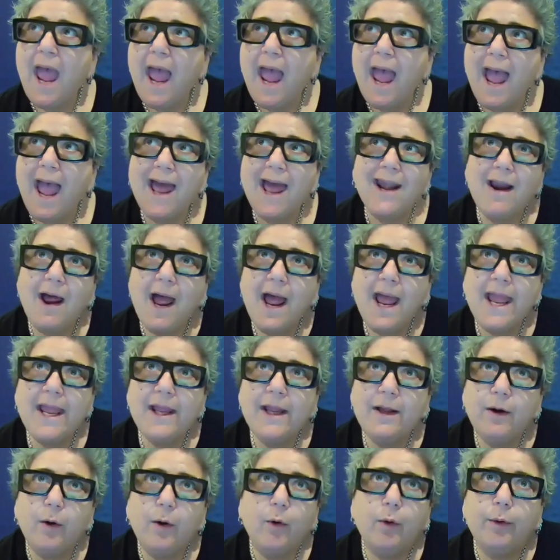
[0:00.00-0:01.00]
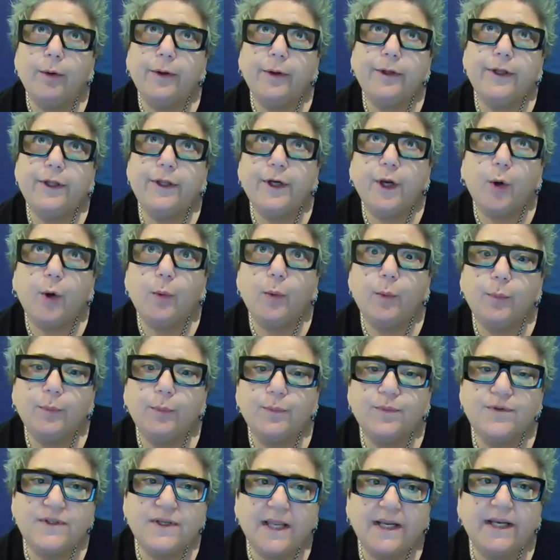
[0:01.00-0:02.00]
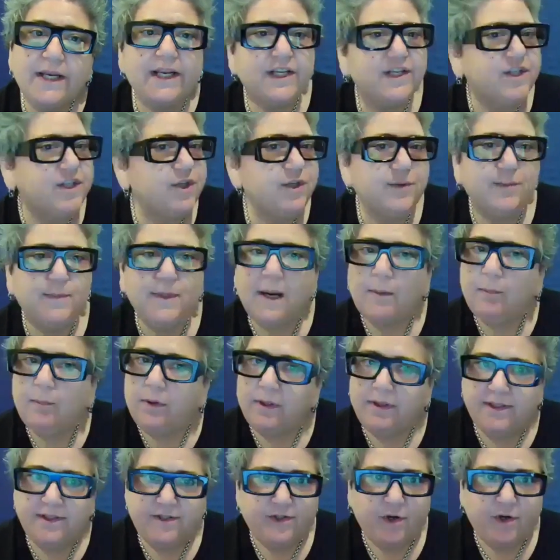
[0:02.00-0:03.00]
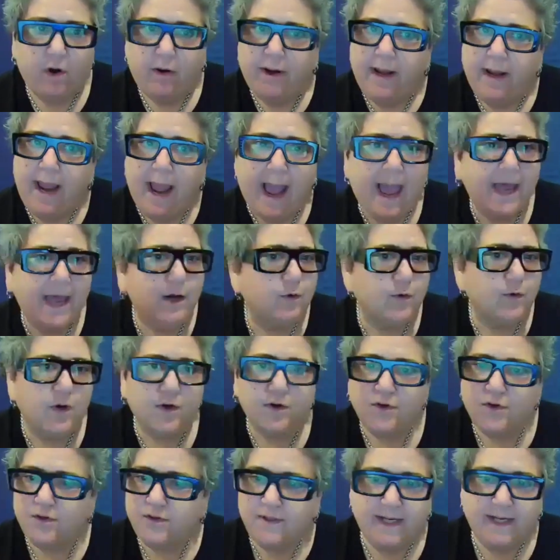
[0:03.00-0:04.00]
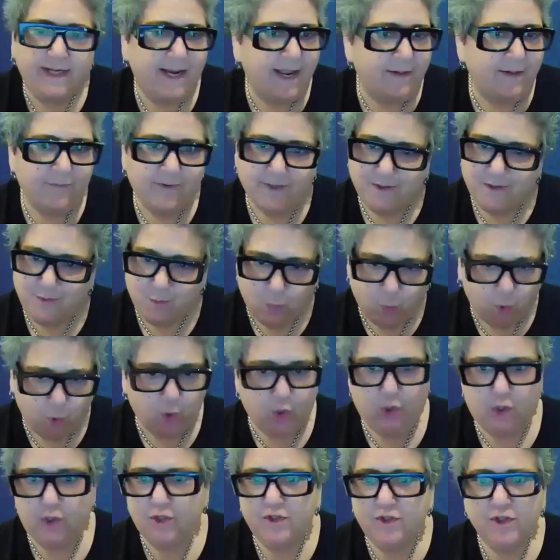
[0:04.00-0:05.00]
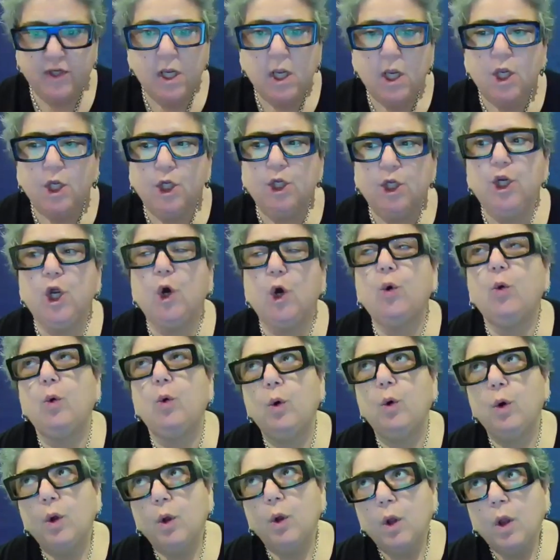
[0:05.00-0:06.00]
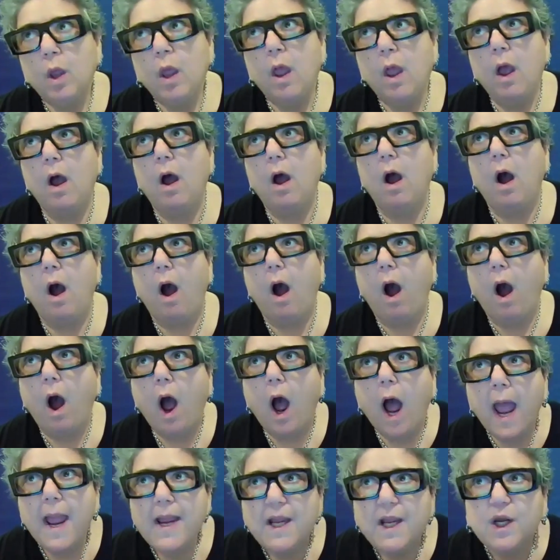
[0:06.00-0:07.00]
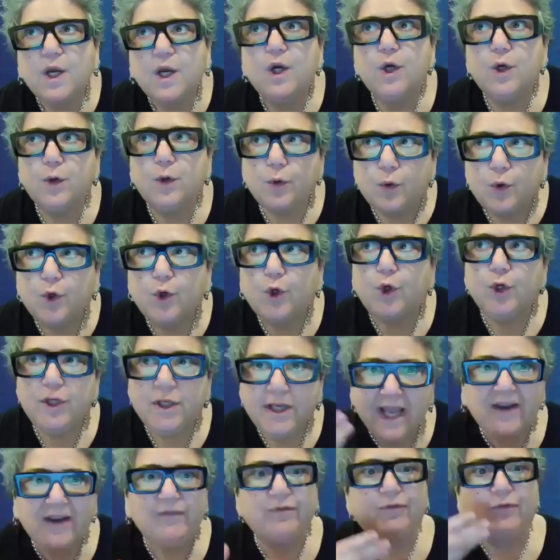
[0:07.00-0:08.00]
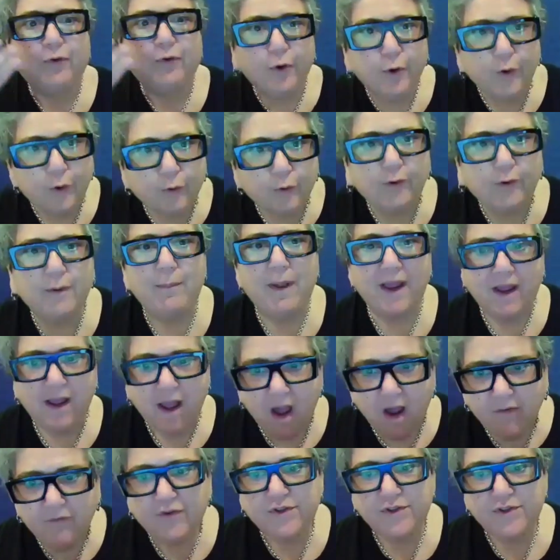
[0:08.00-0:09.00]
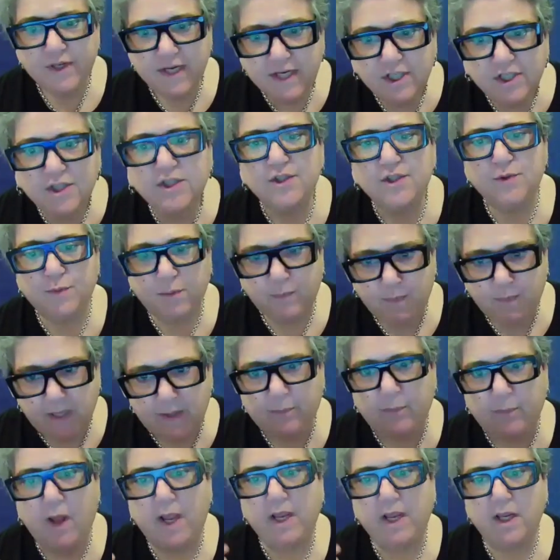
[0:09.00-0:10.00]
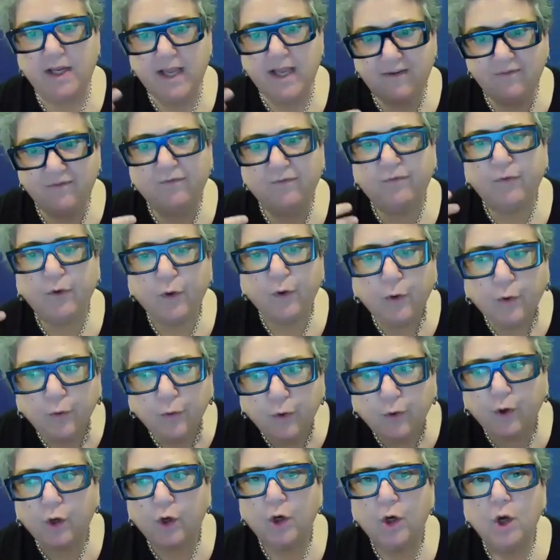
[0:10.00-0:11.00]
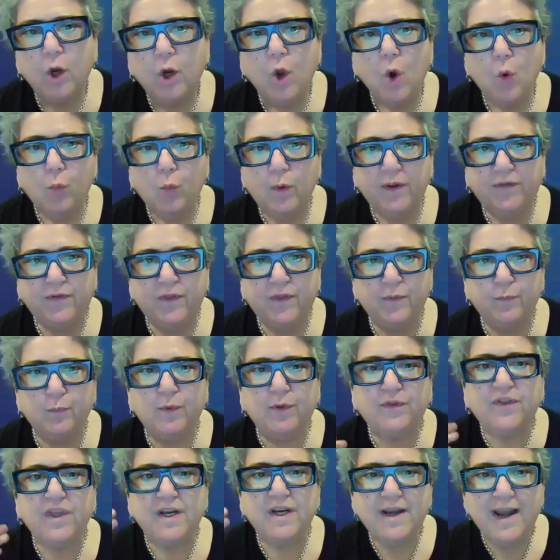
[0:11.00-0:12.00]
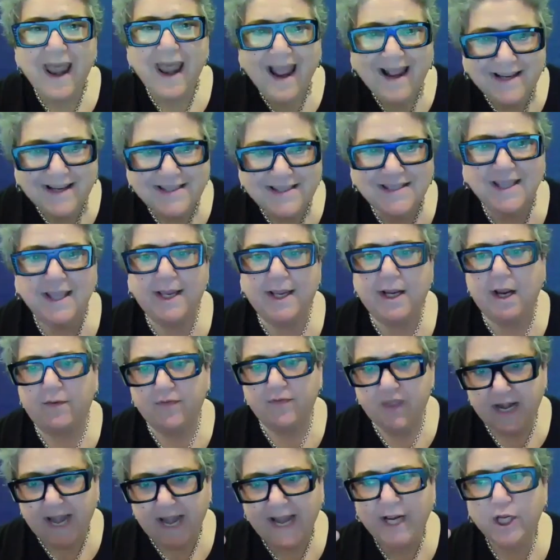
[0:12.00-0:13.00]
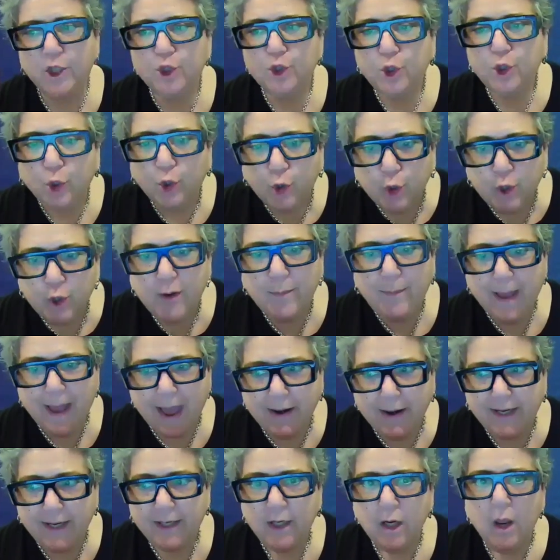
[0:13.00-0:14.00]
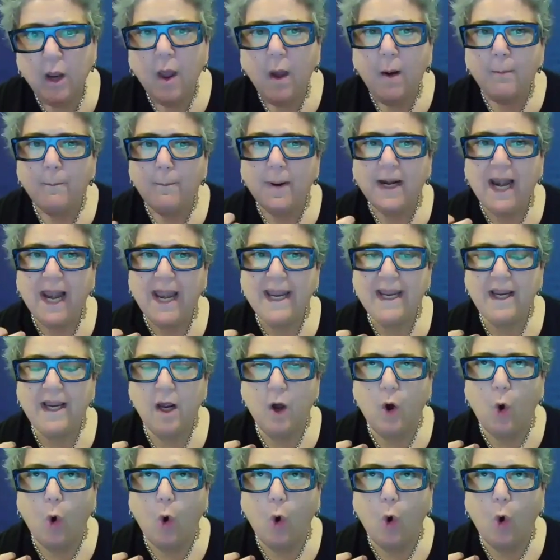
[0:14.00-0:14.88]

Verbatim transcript: had I, you know, said, excuse me, I'm really sorry. I don't understand how this works. You know, I could get further in my conversations with people i could get further with the with the next thing that i could learn about it but i